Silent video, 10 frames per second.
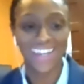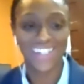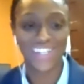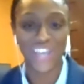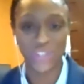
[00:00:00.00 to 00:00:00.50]

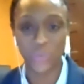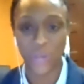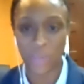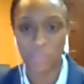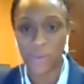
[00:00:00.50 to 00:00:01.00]
just
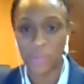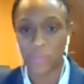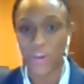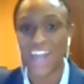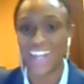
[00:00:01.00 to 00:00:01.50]
want to build
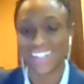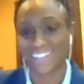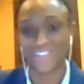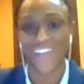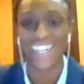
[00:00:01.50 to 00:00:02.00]
products
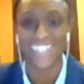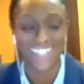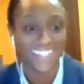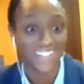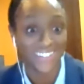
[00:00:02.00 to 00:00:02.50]
and find
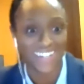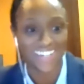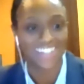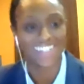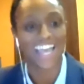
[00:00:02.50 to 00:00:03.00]

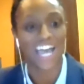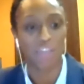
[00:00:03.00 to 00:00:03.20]
solutions